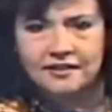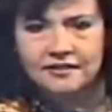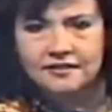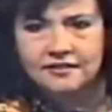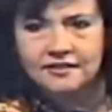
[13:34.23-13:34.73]

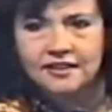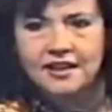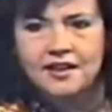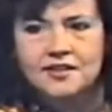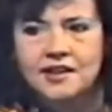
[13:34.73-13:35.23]

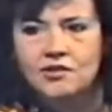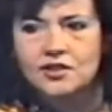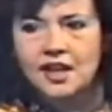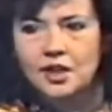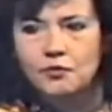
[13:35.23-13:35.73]
It
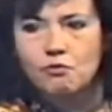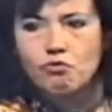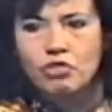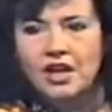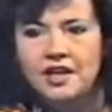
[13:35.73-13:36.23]
sounds like
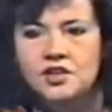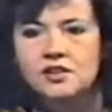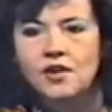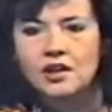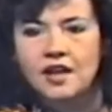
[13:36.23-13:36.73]
in each
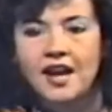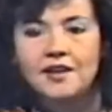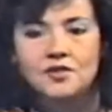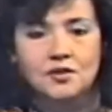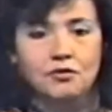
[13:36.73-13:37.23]
of our lives,